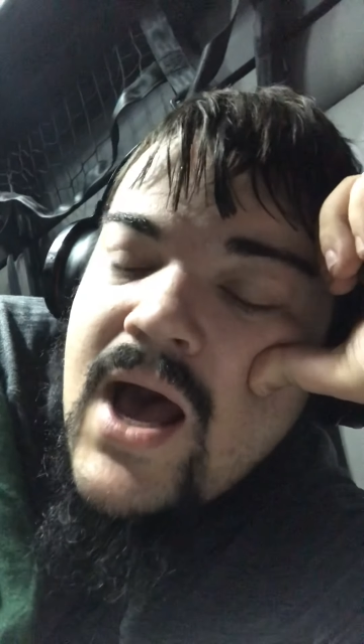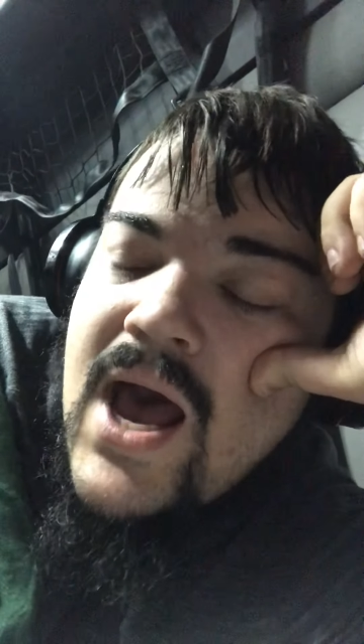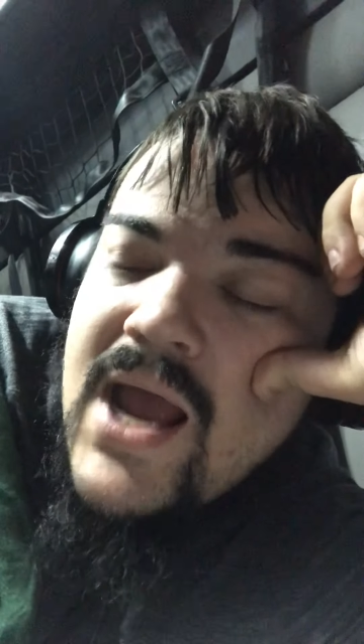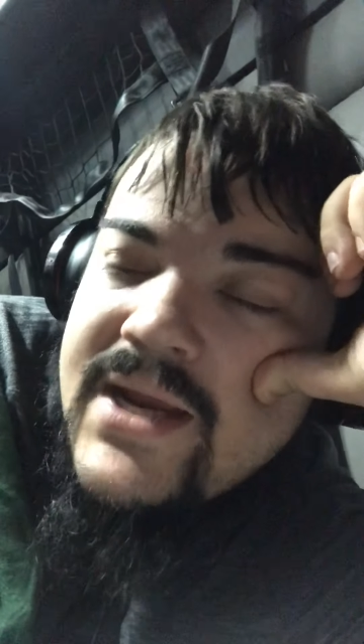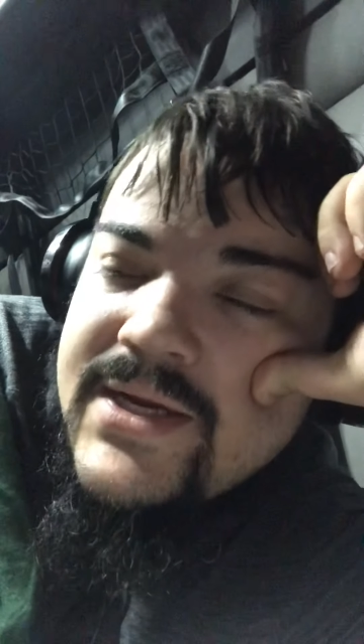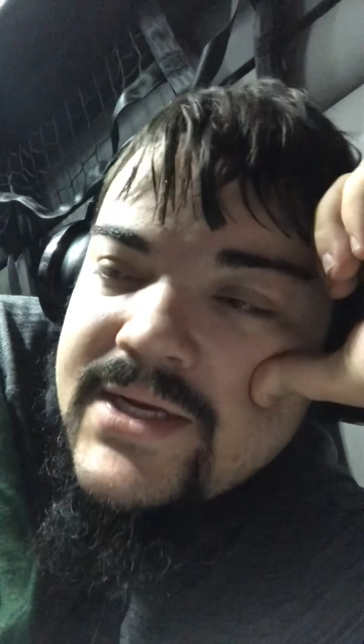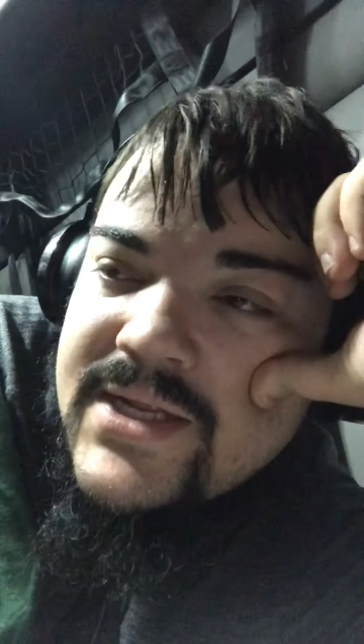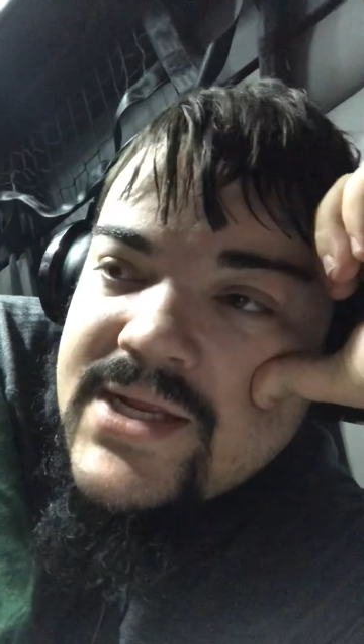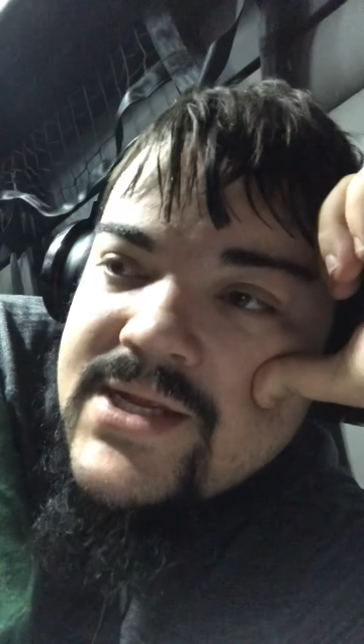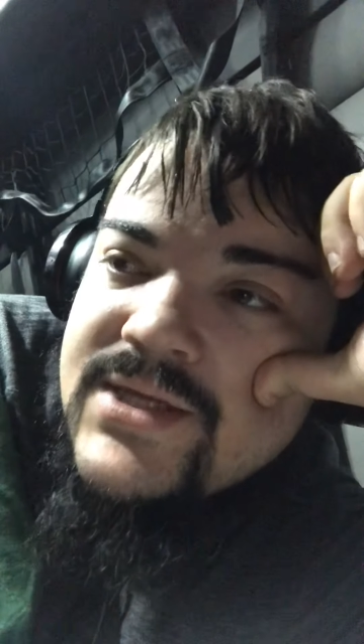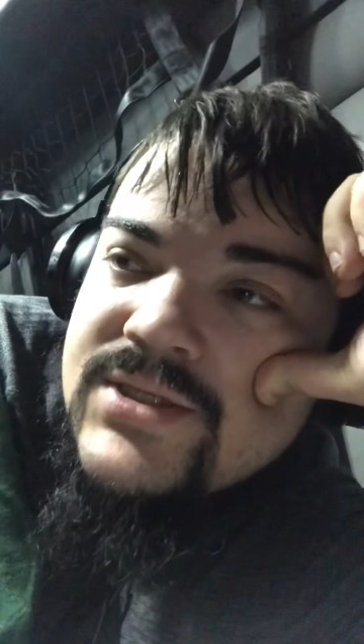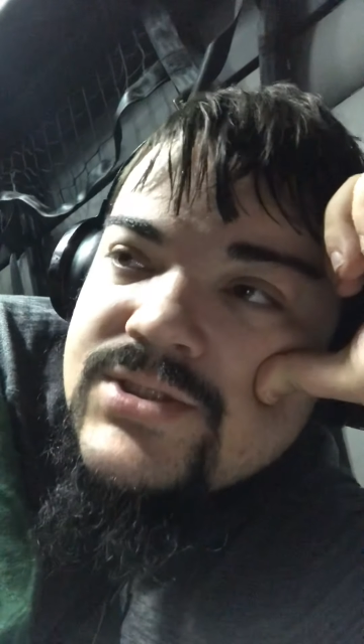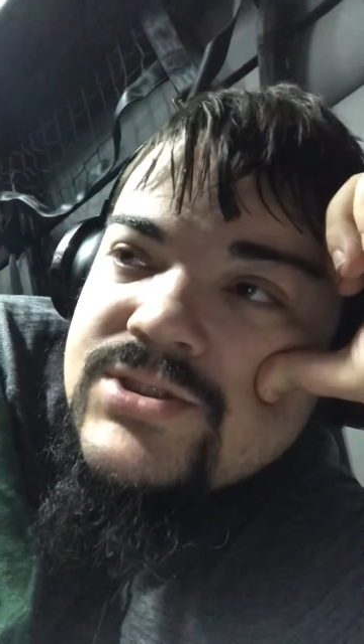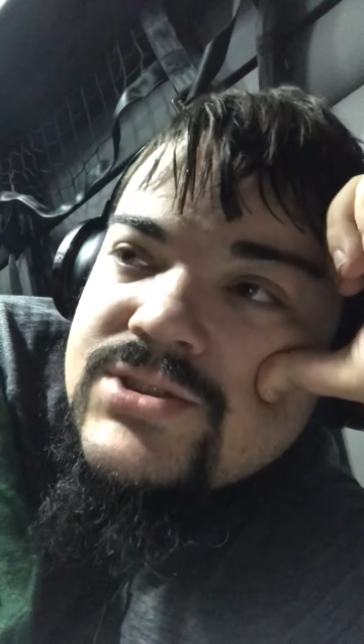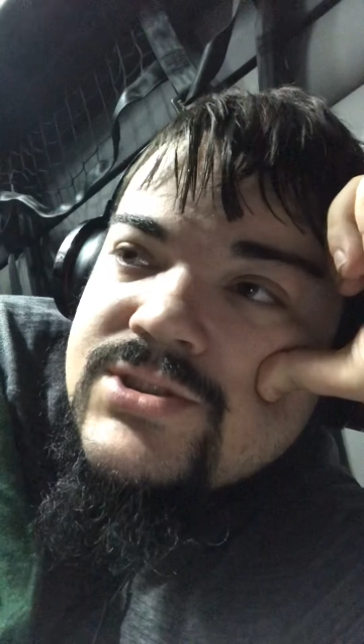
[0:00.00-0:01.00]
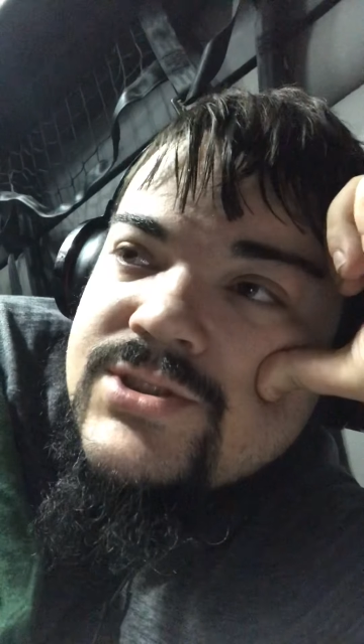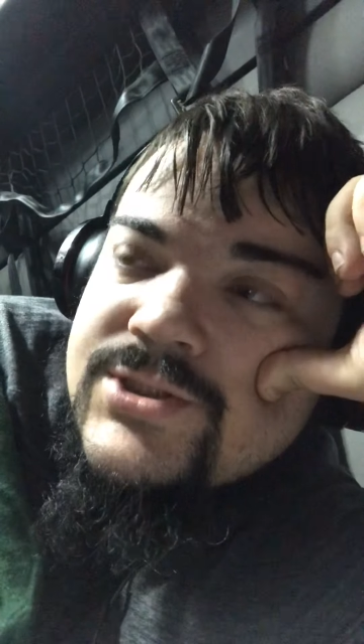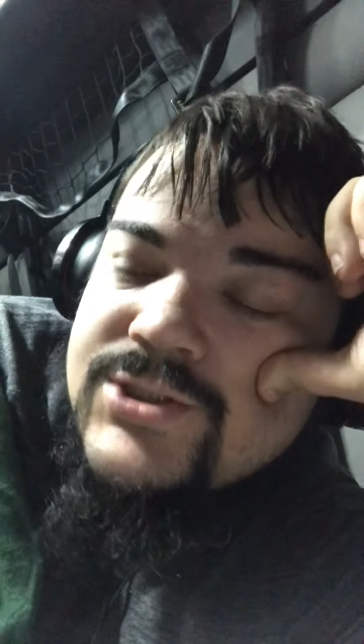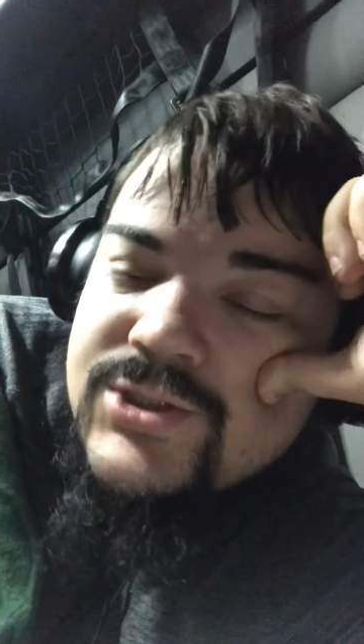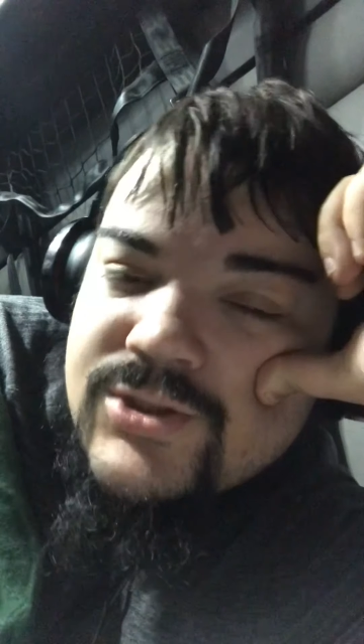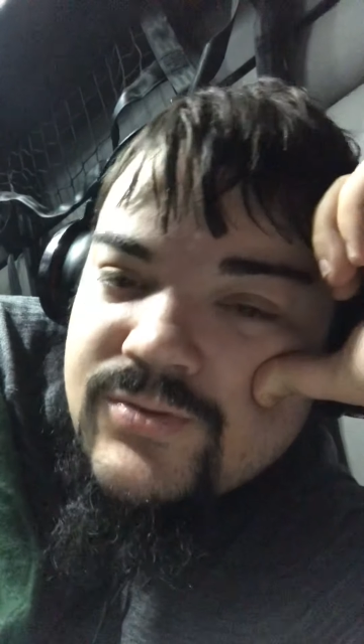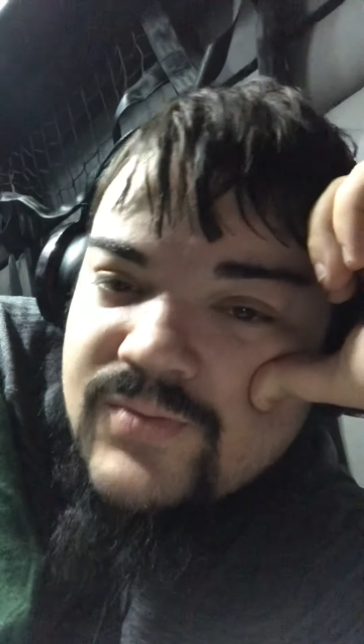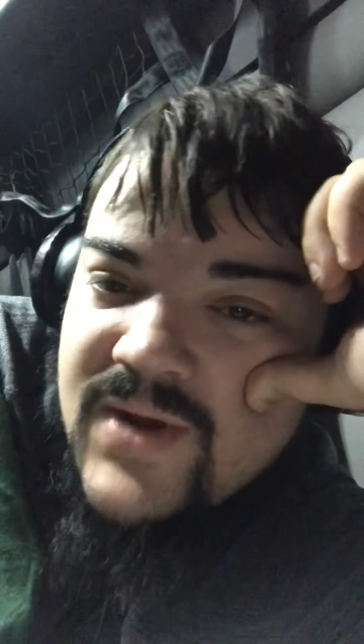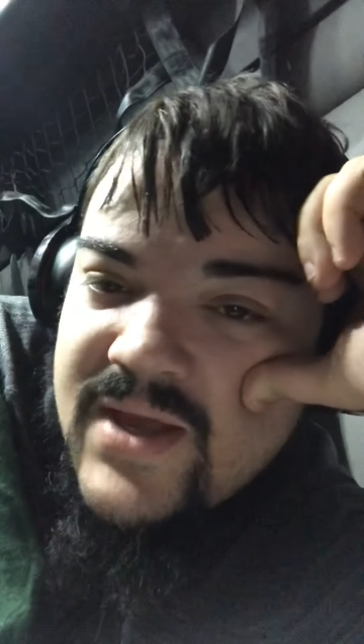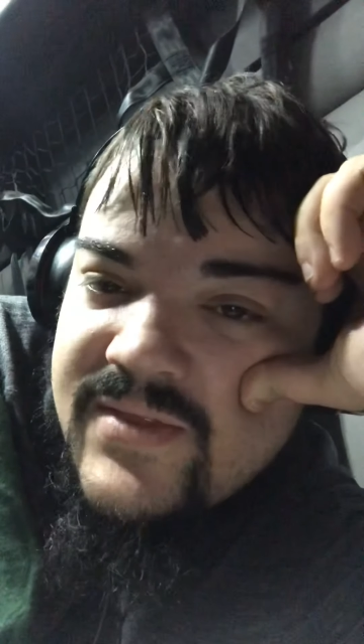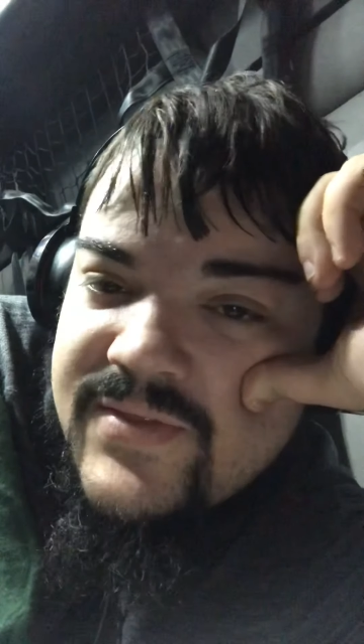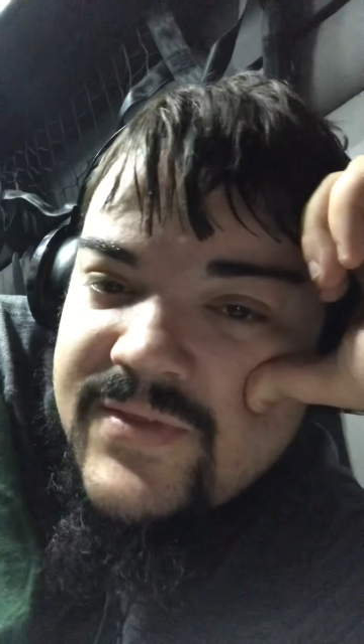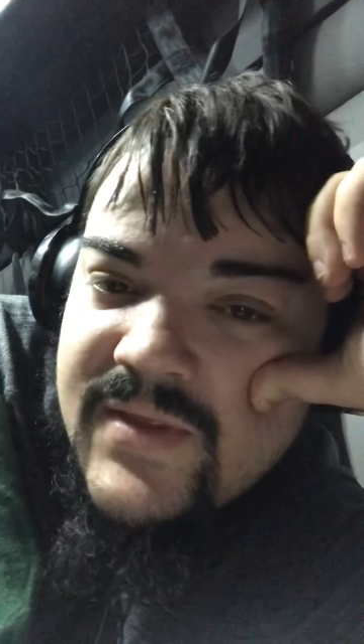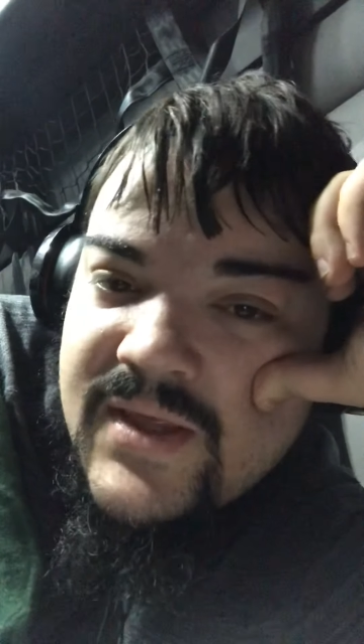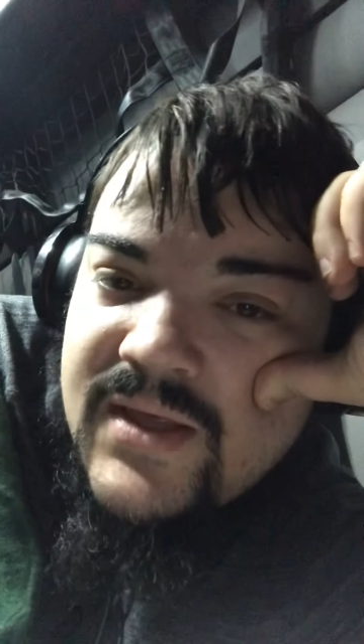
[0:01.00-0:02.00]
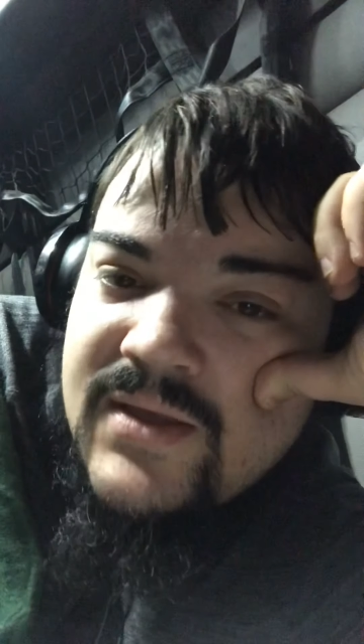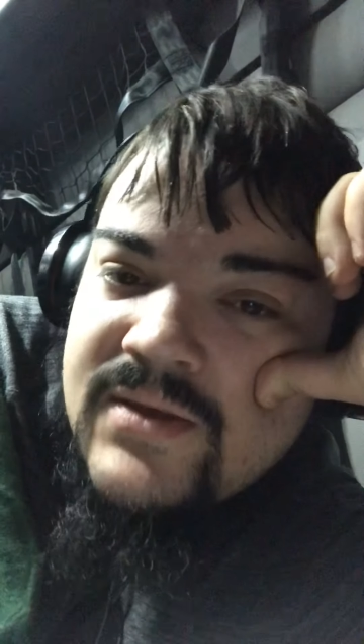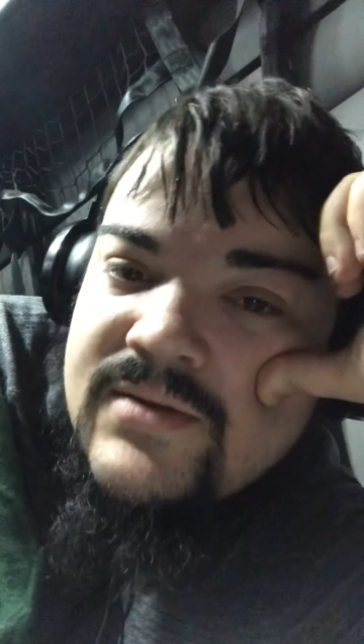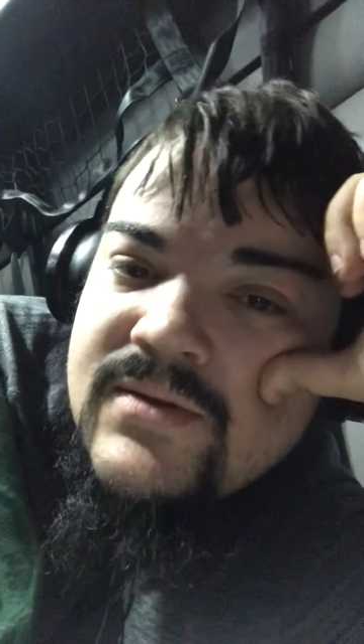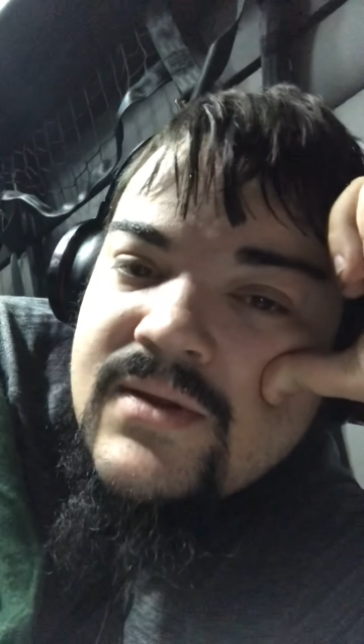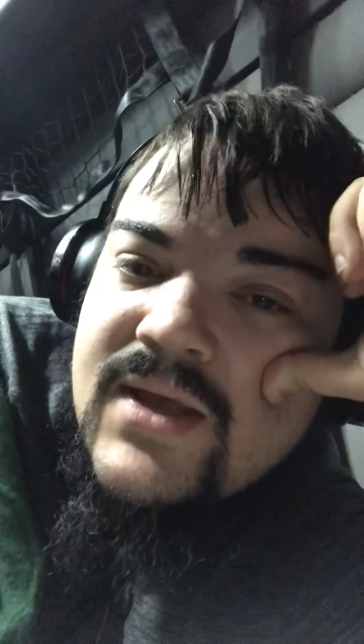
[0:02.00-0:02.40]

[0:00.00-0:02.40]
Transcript: I need to do the right thing